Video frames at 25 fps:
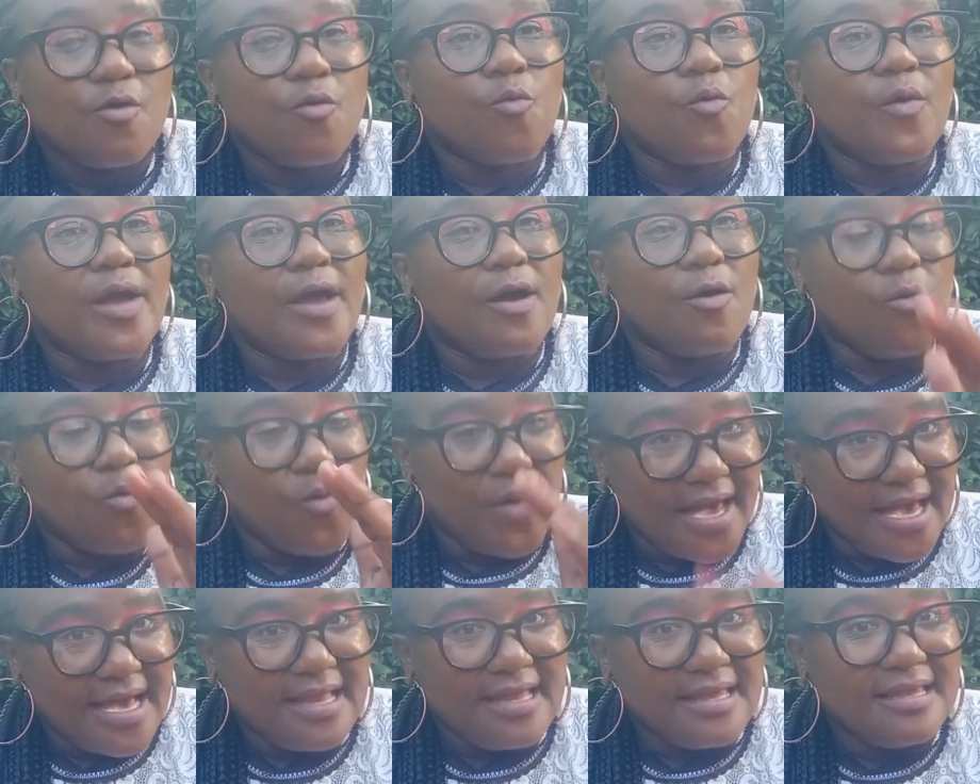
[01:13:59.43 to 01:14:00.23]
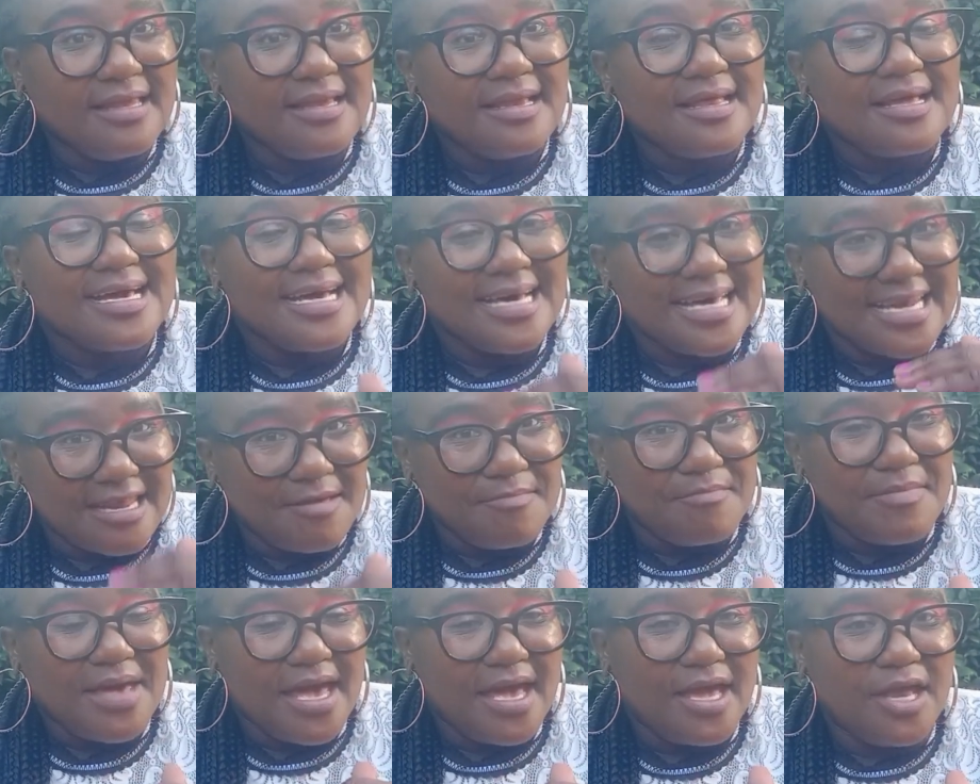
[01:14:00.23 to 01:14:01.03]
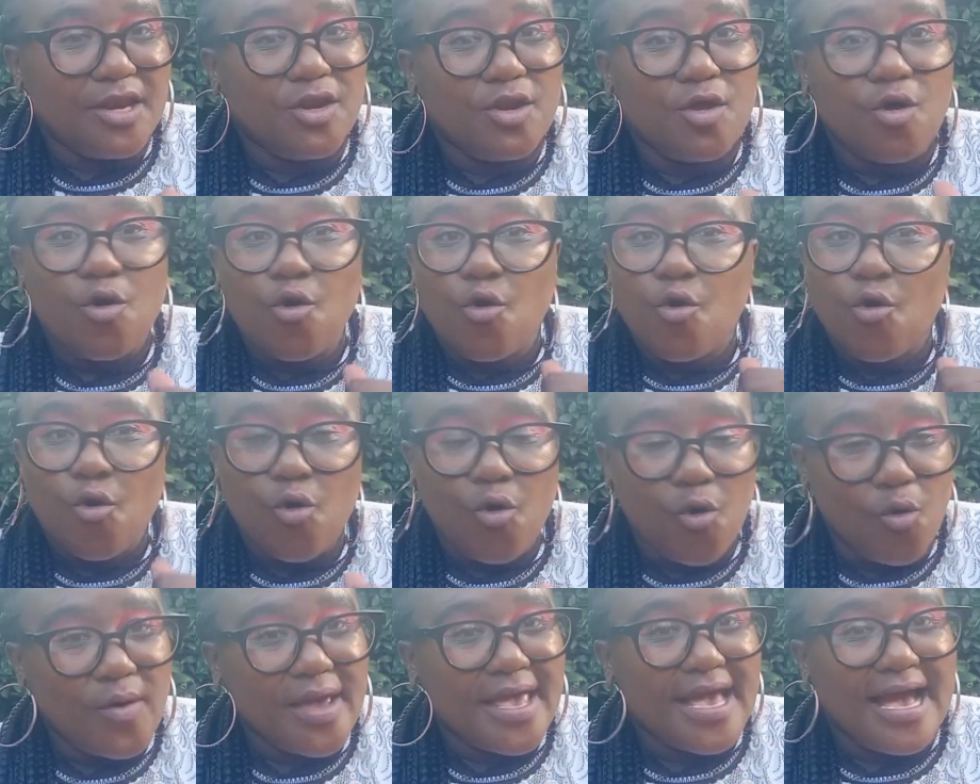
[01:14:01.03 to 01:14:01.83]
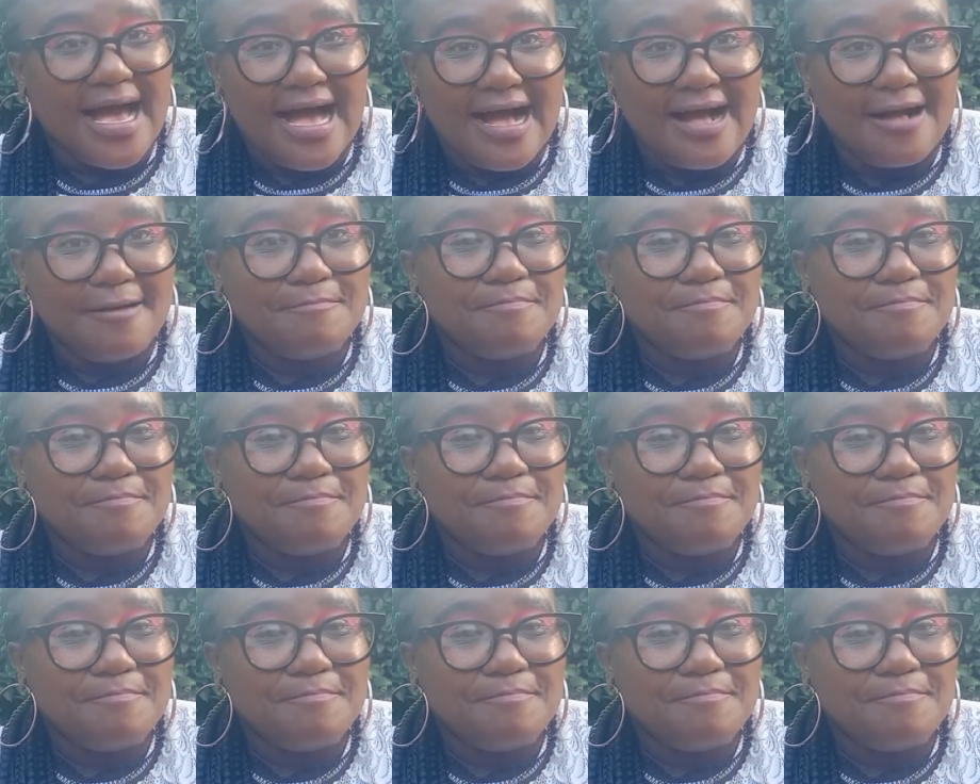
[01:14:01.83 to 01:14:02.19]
We will remain who we are.